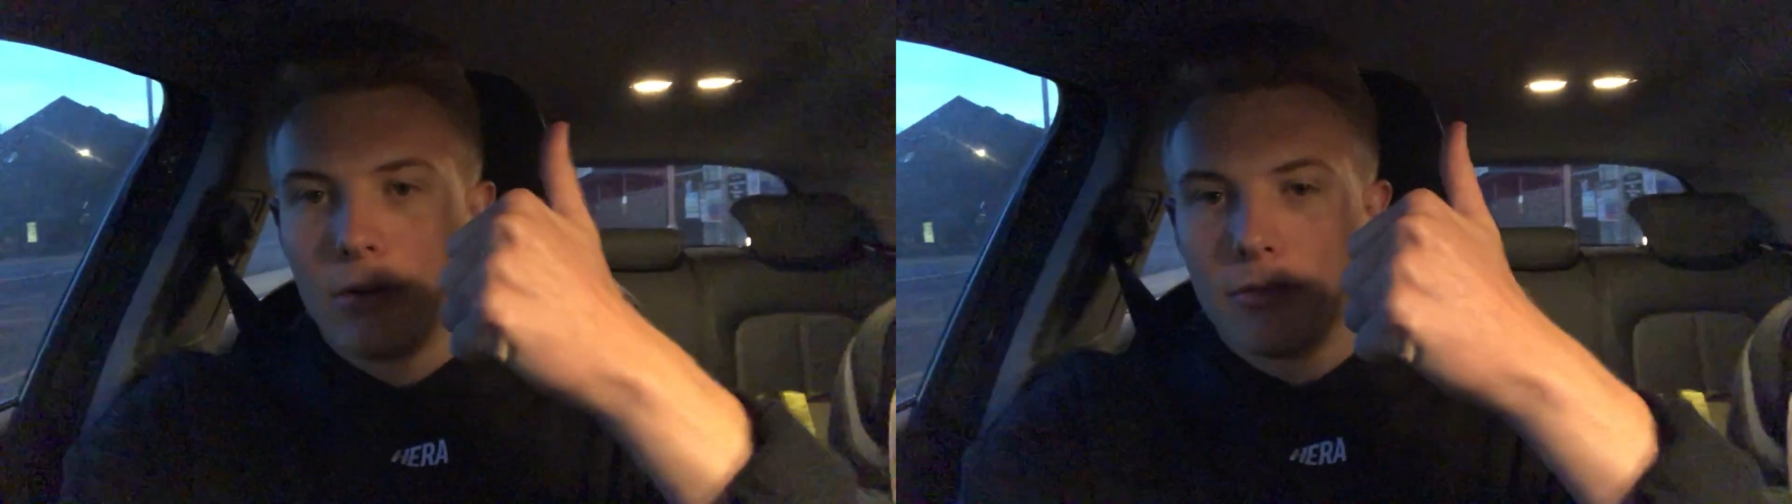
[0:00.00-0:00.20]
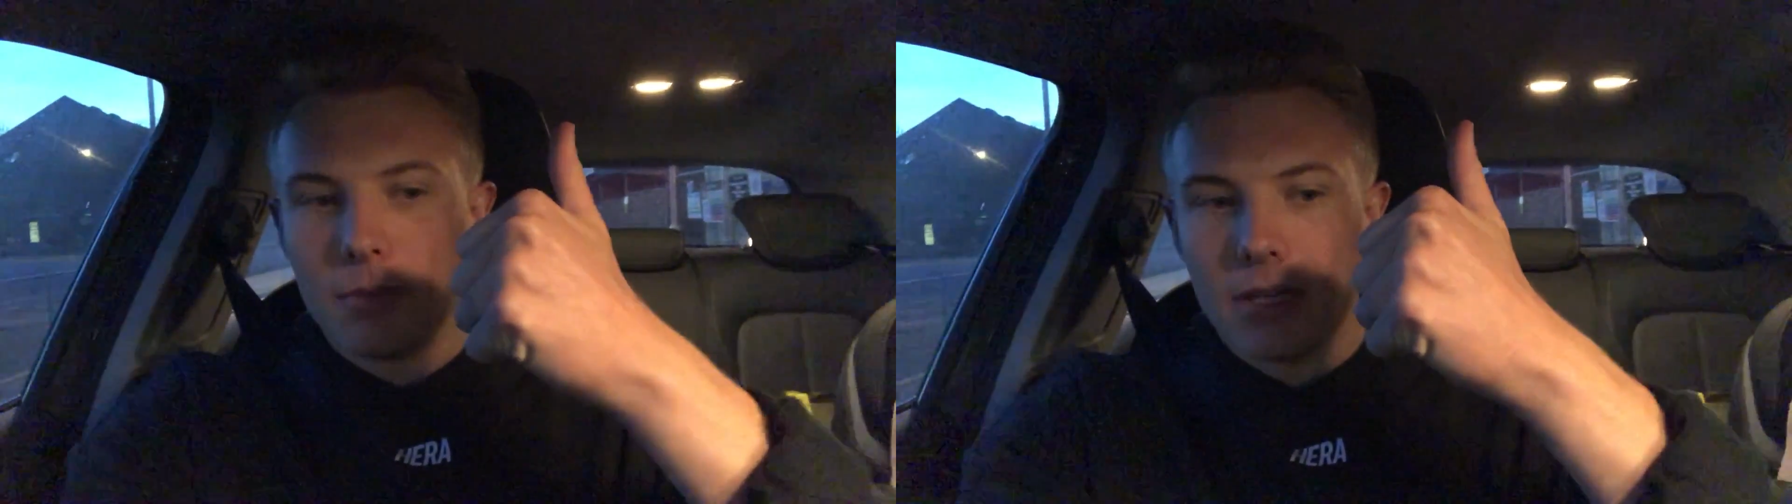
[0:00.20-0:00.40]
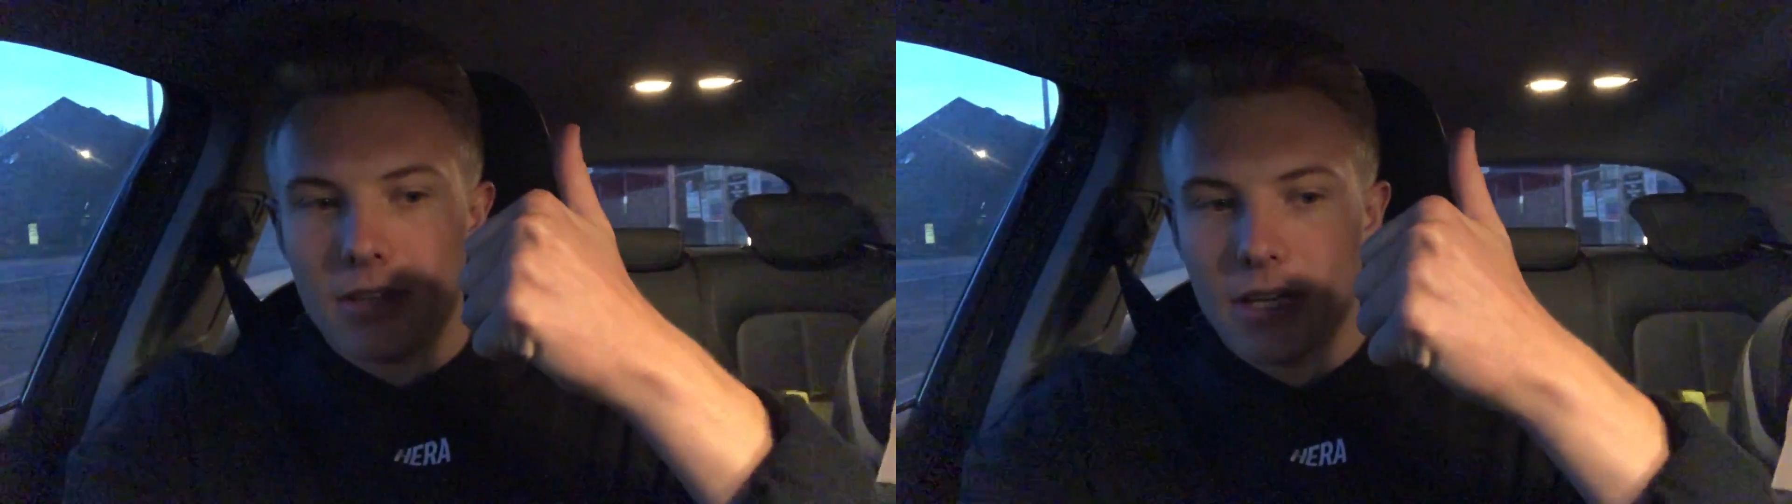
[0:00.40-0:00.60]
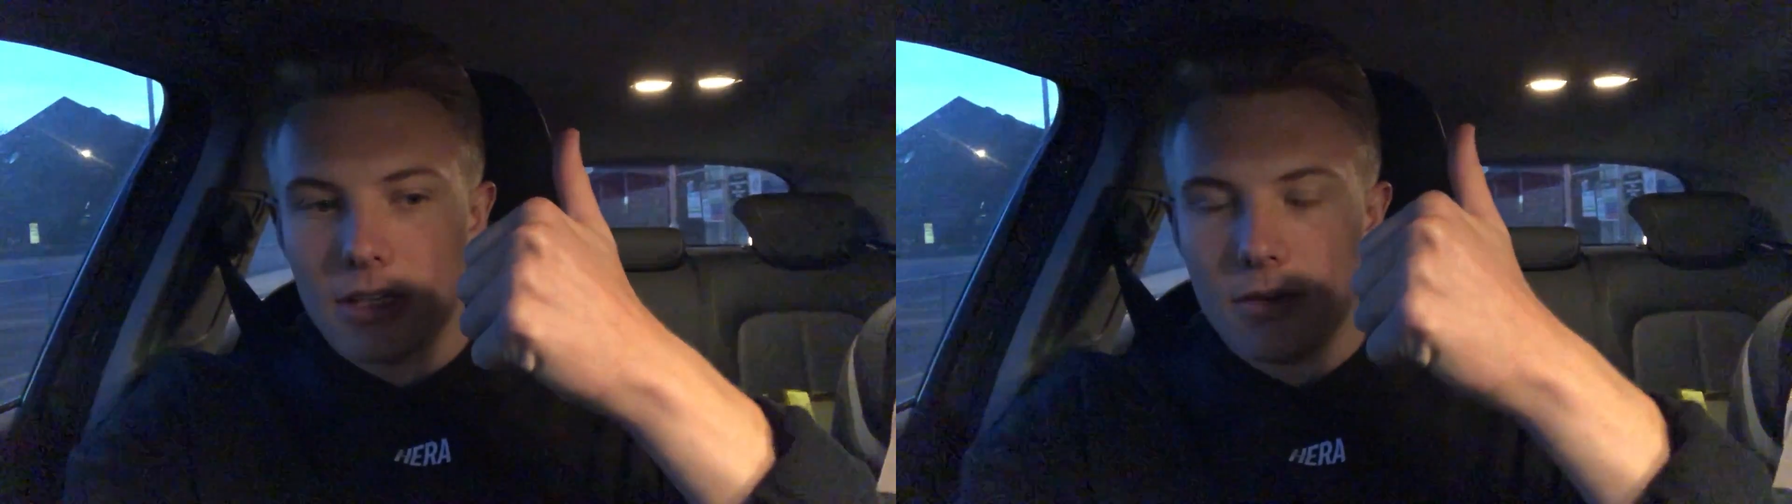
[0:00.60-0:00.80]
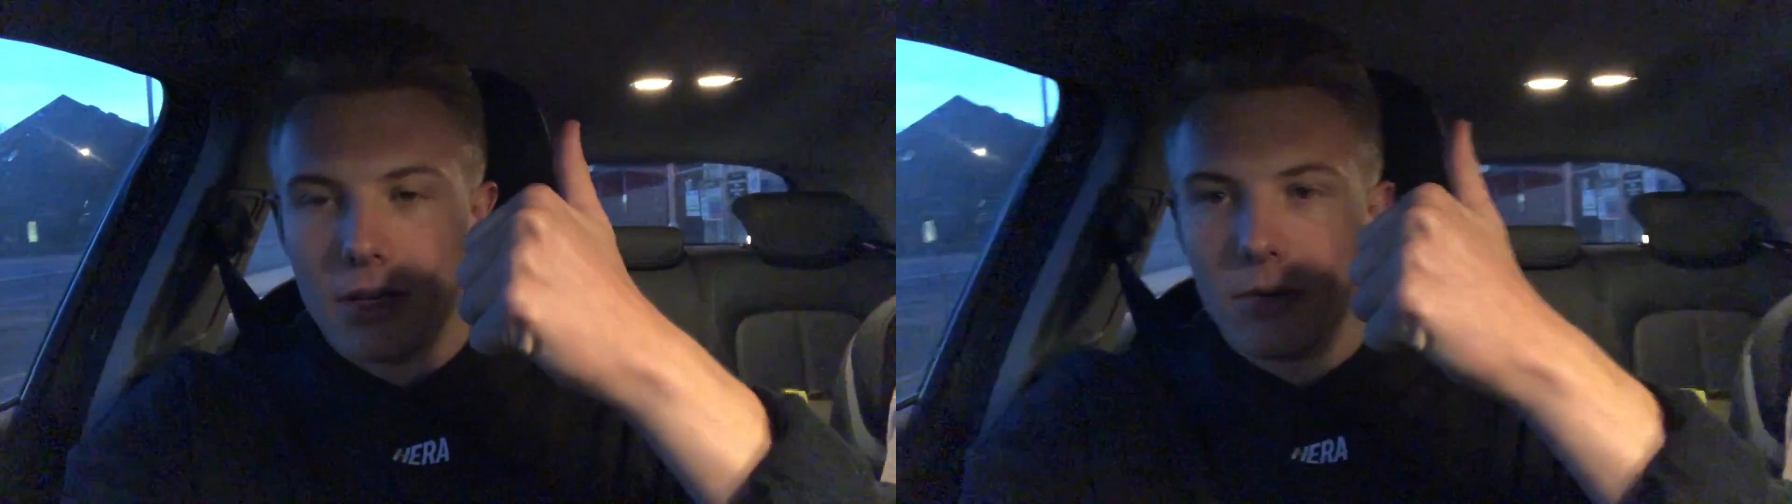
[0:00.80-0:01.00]
with me,
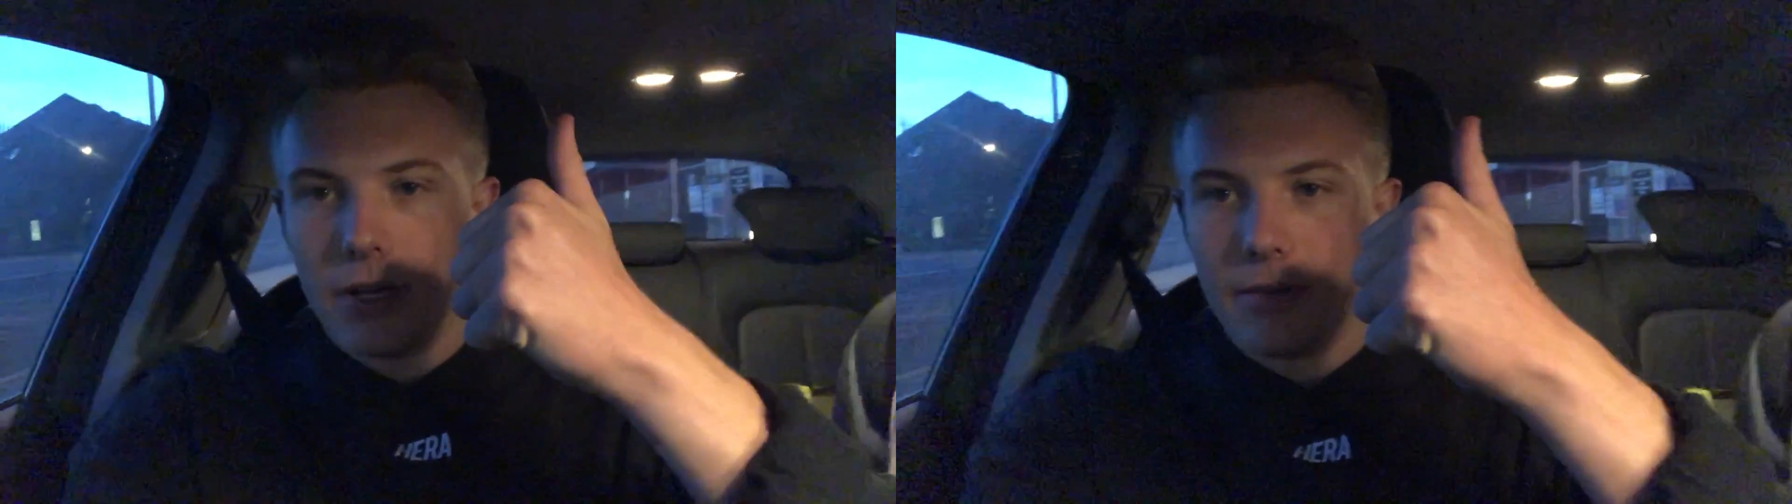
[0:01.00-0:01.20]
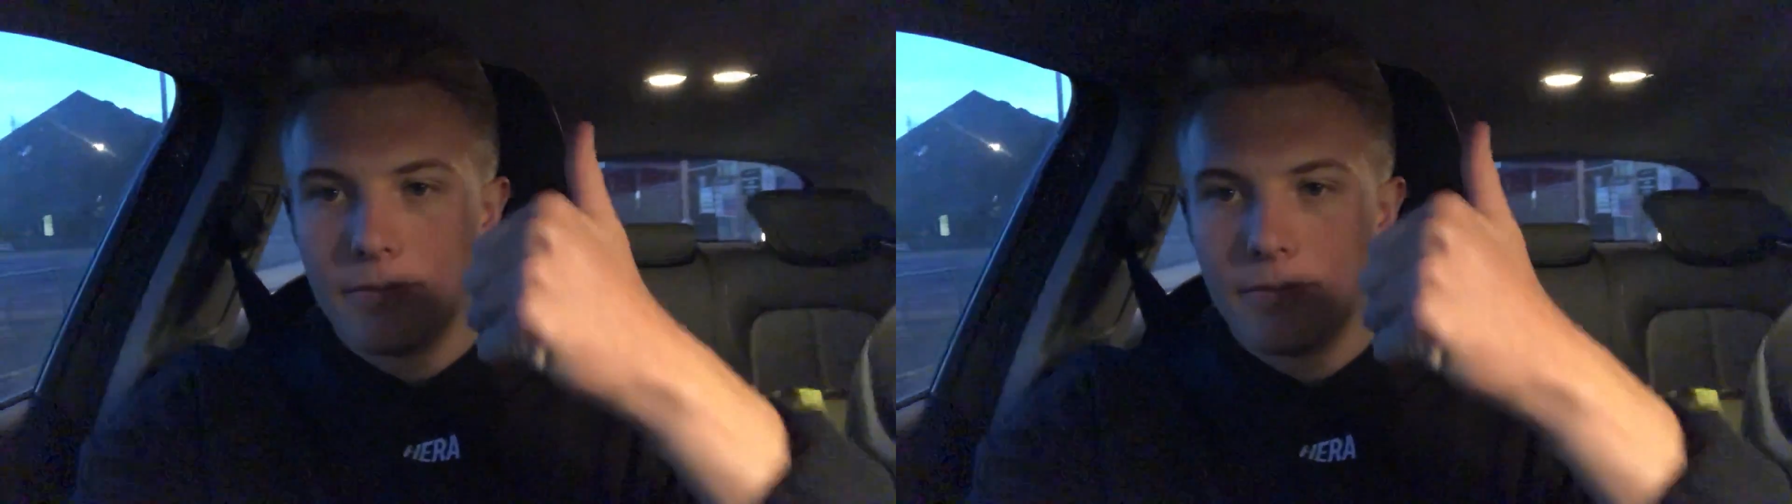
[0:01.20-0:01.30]
thank you anyway.